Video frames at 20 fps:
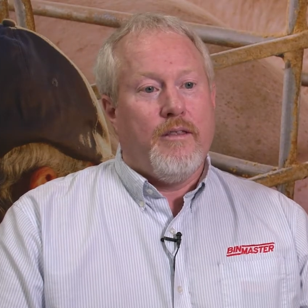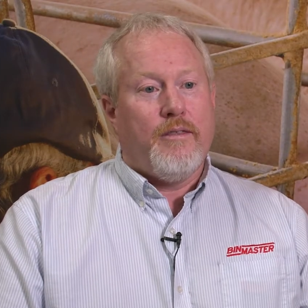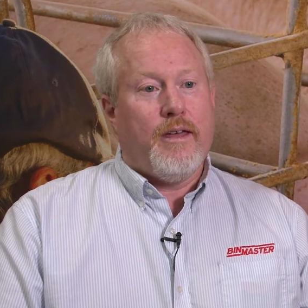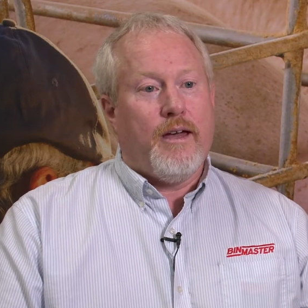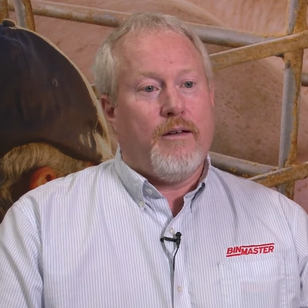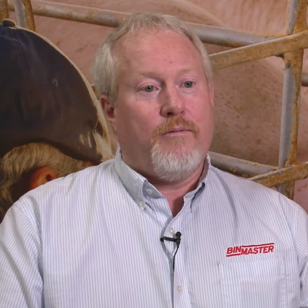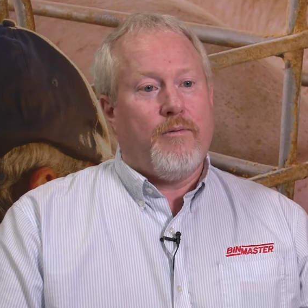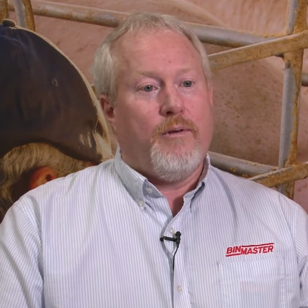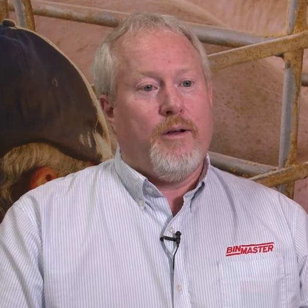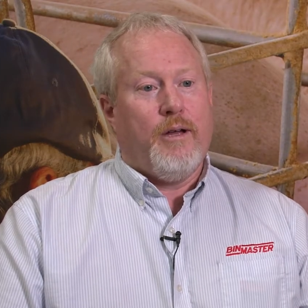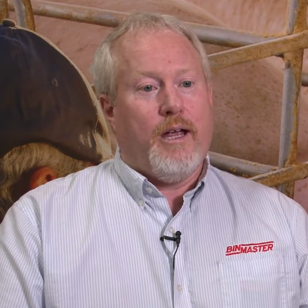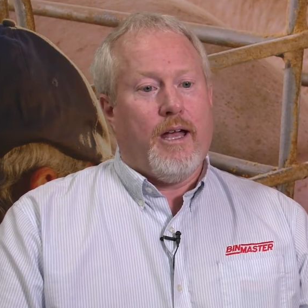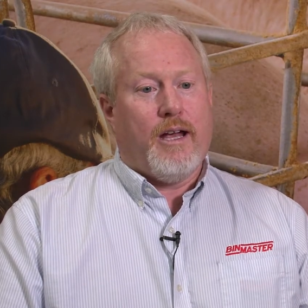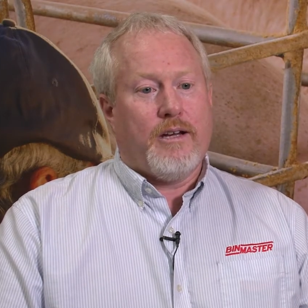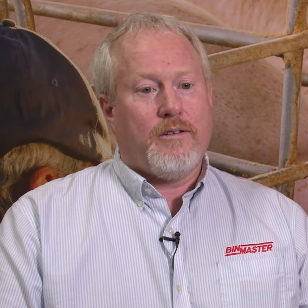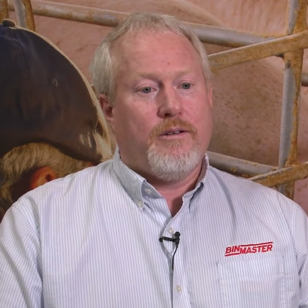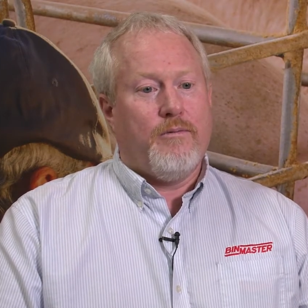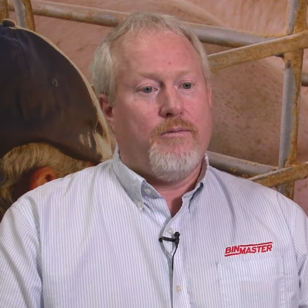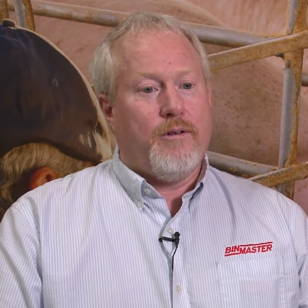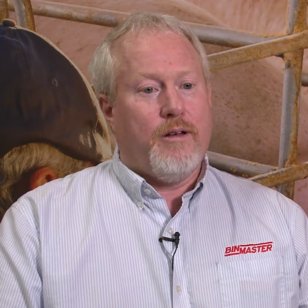that we
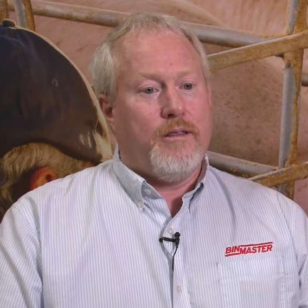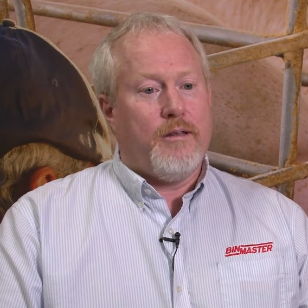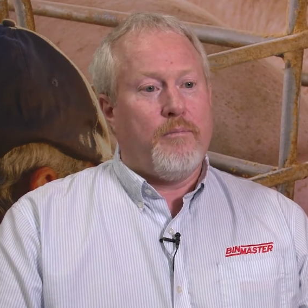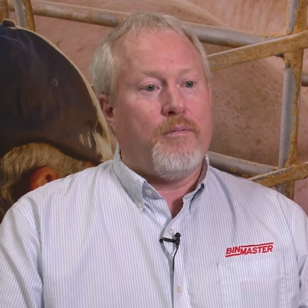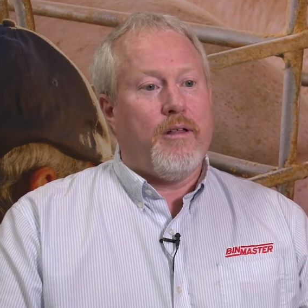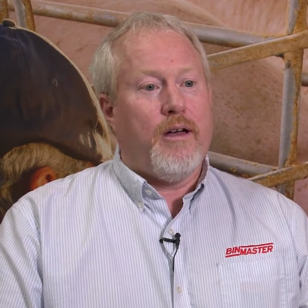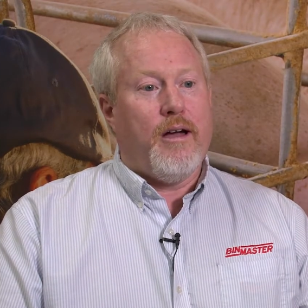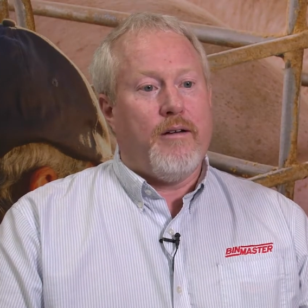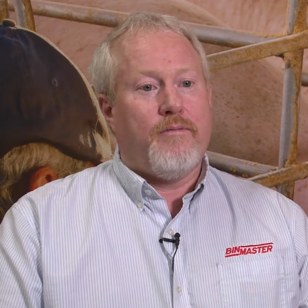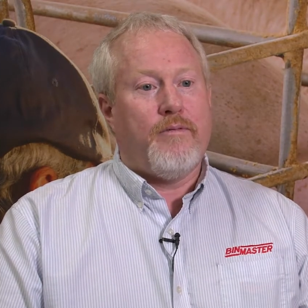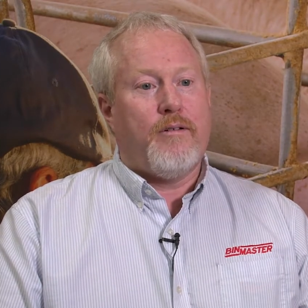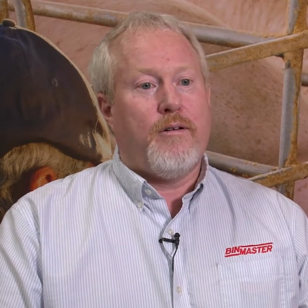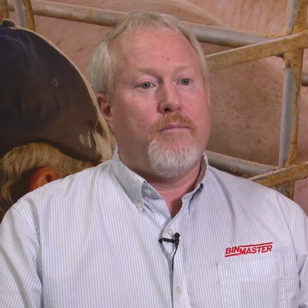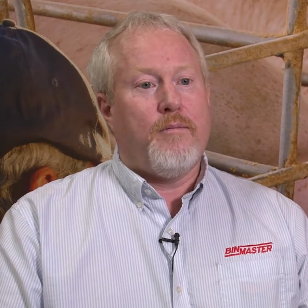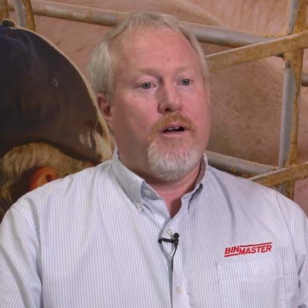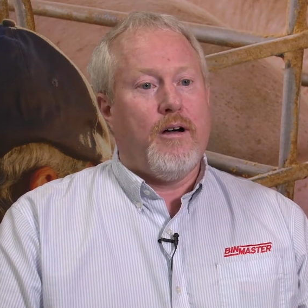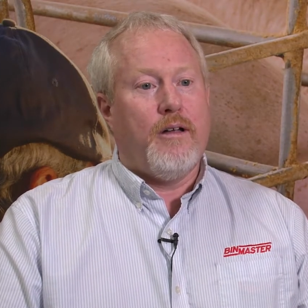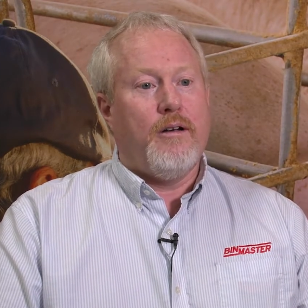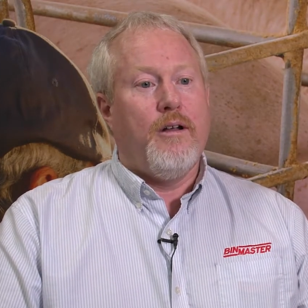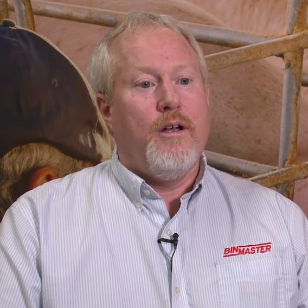actually run the
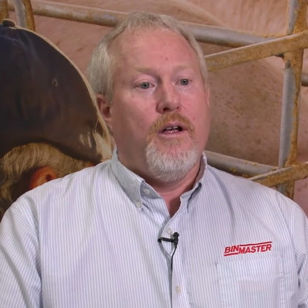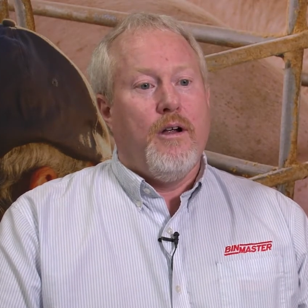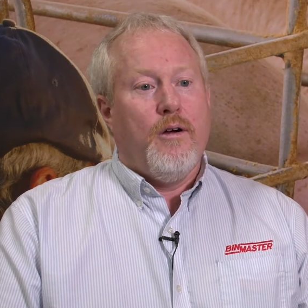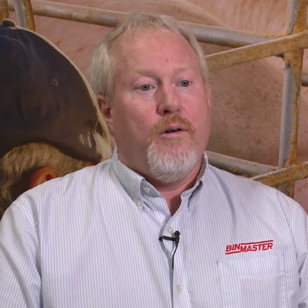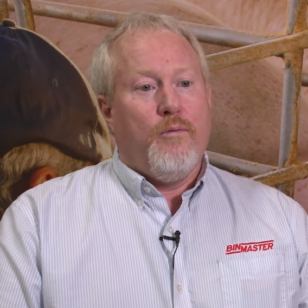platform on.